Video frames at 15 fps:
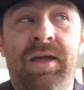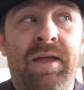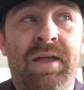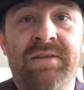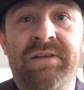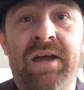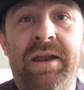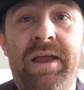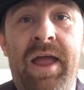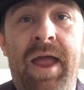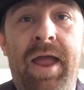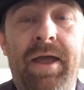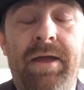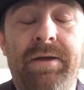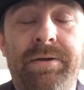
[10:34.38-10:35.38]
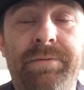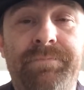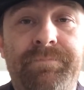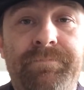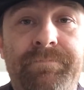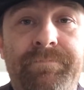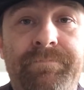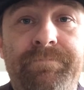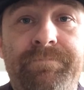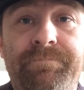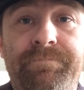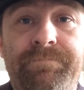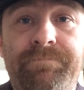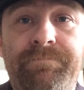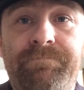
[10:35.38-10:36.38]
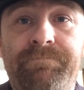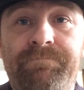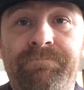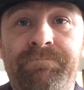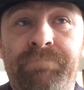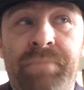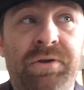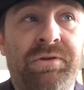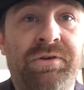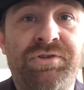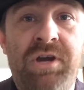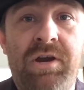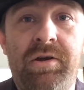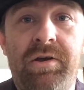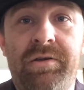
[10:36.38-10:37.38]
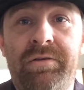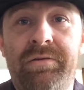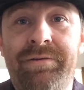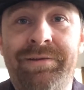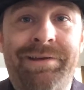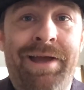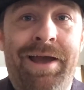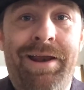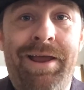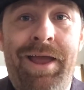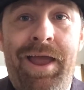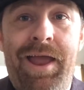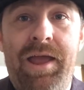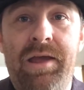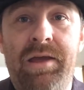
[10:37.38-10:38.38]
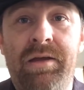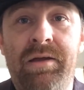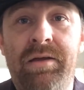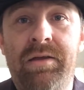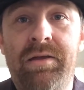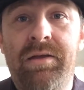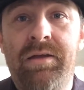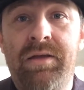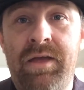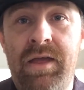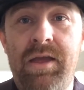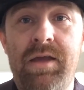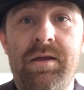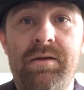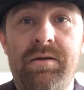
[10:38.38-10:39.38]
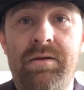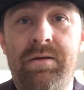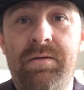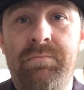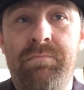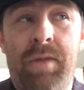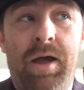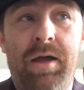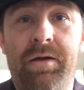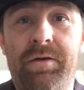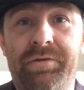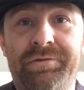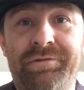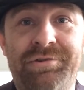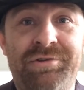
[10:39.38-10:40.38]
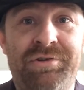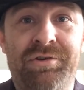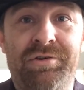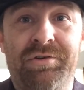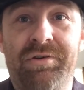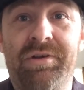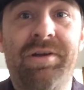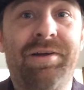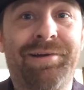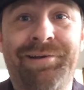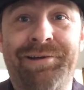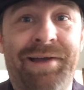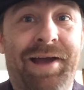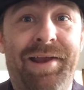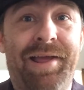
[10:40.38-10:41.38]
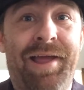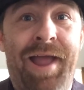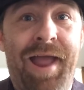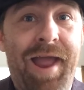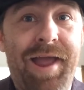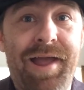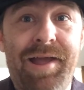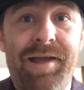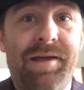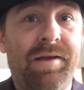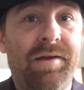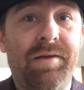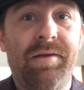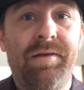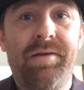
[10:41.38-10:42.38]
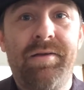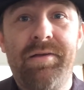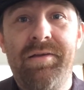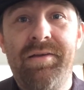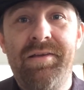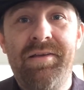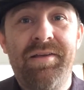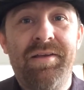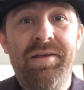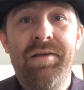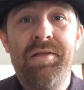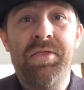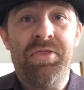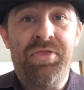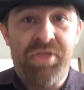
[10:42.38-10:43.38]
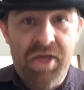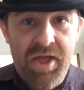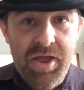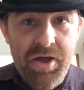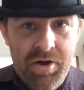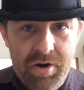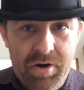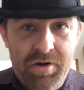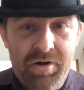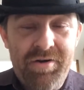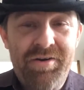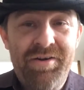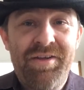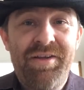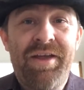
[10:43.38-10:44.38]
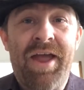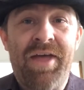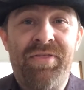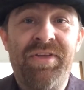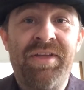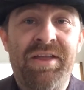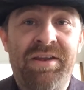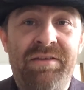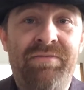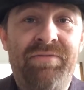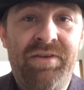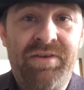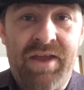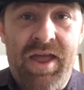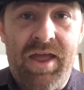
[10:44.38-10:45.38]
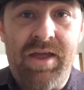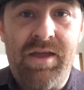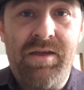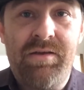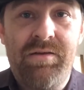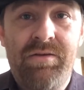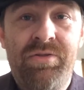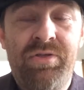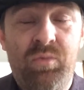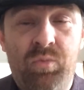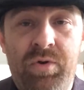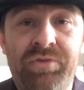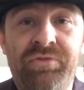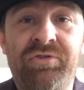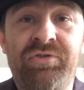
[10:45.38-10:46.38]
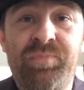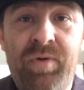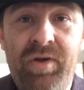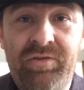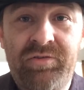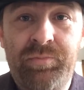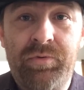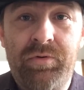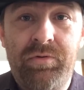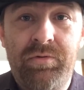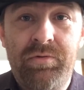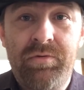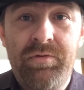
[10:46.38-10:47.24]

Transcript: He's got to hang. Ben Kuchera, gotta hang. Ian, Miles, Chung, gotta hang. They are, at the end of the day, the ones responsible.